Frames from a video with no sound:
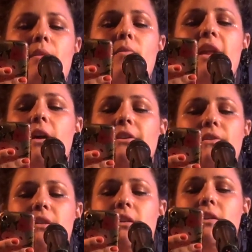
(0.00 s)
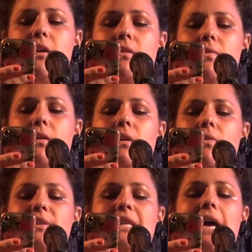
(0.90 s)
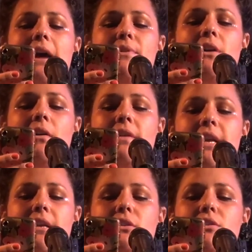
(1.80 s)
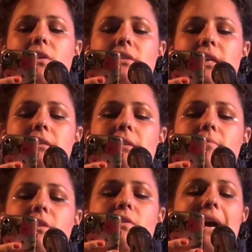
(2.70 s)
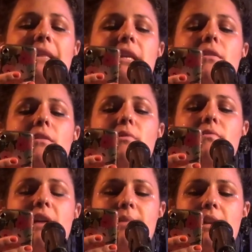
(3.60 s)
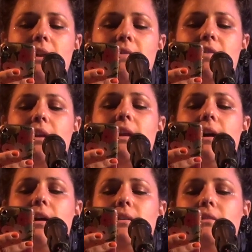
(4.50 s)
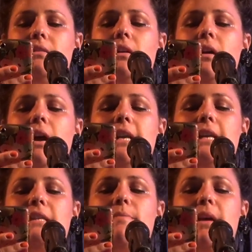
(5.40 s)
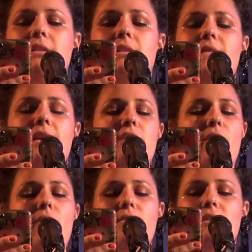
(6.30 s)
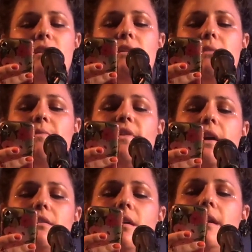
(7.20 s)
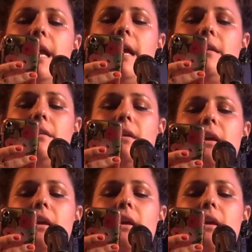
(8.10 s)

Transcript: What he also didn't know was that I was already consulting someone who had the herbal remedy of the gods, an expensive and total system flush on hand.